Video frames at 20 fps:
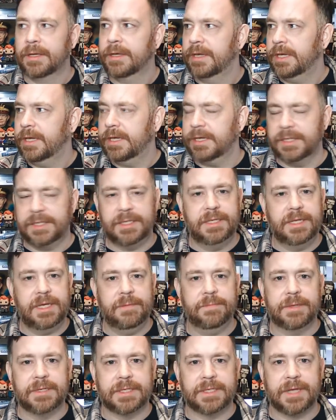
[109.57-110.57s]
He is deep
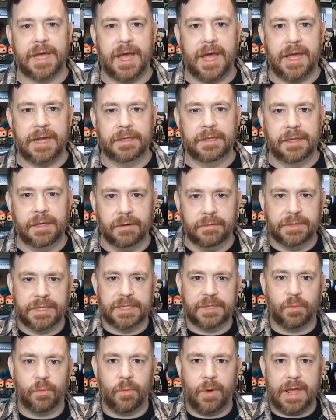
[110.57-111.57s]
inside, you know,
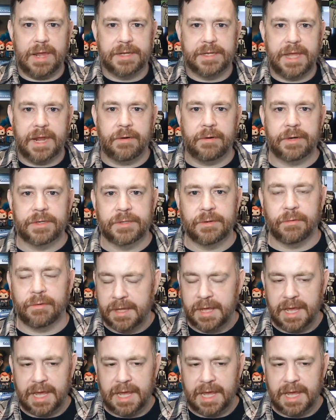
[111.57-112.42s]
this red territory.